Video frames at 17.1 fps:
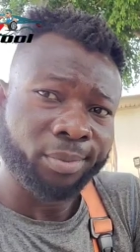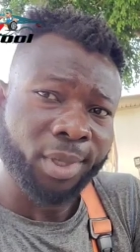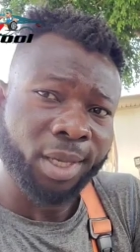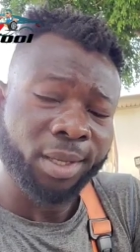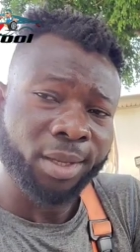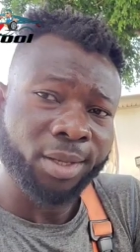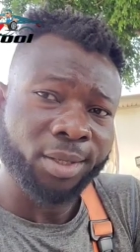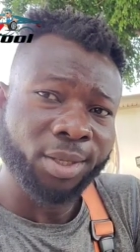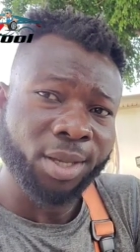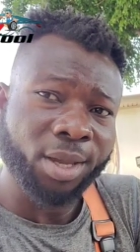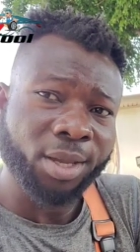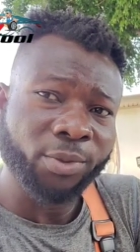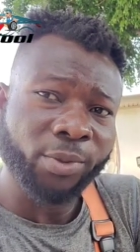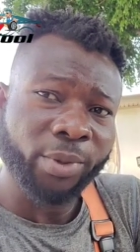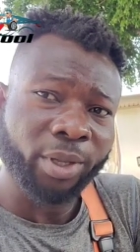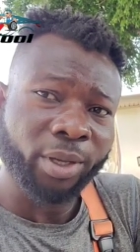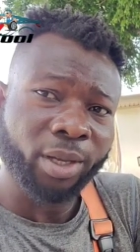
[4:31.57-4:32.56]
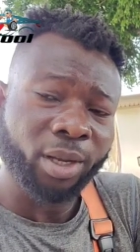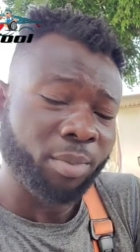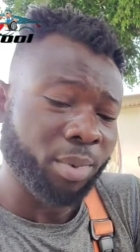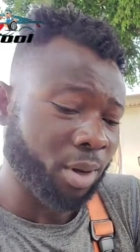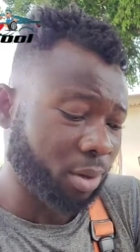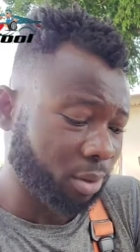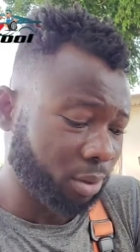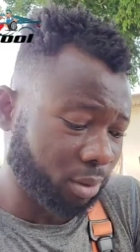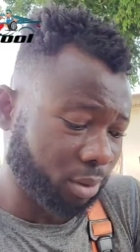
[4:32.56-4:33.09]
In this case, we're talking
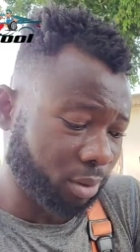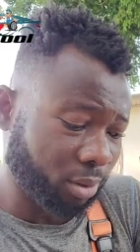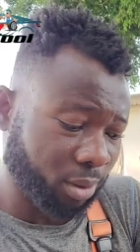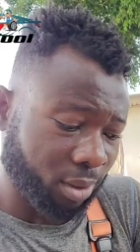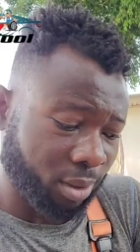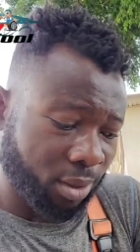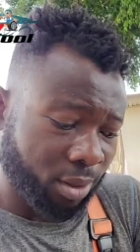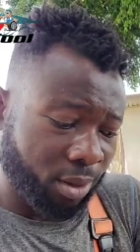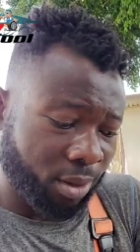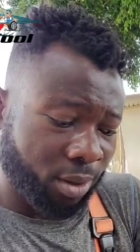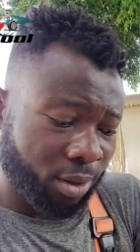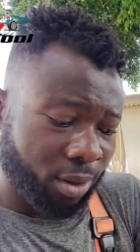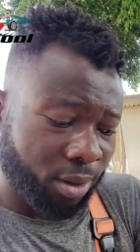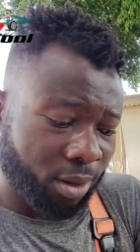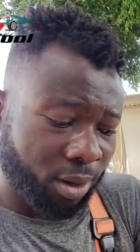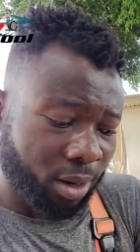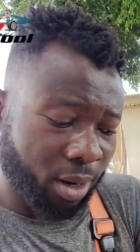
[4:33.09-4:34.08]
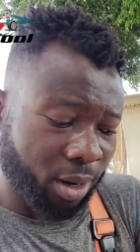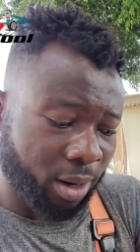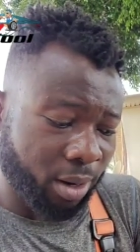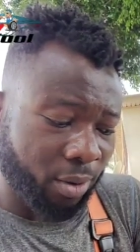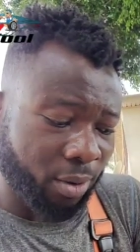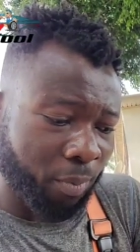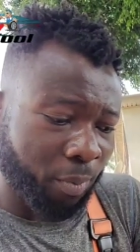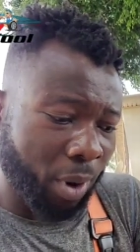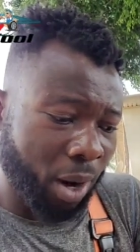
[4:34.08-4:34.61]
about
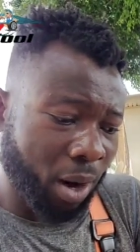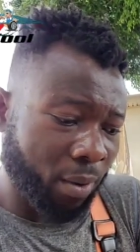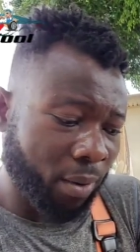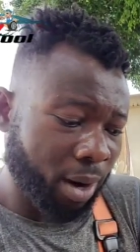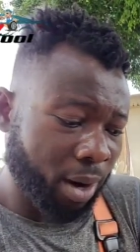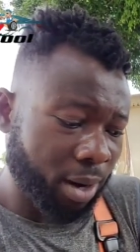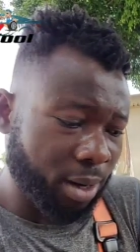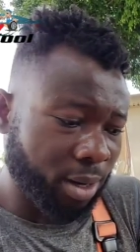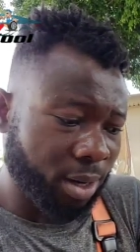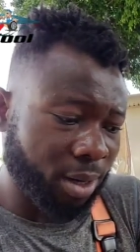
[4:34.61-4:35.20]
no power.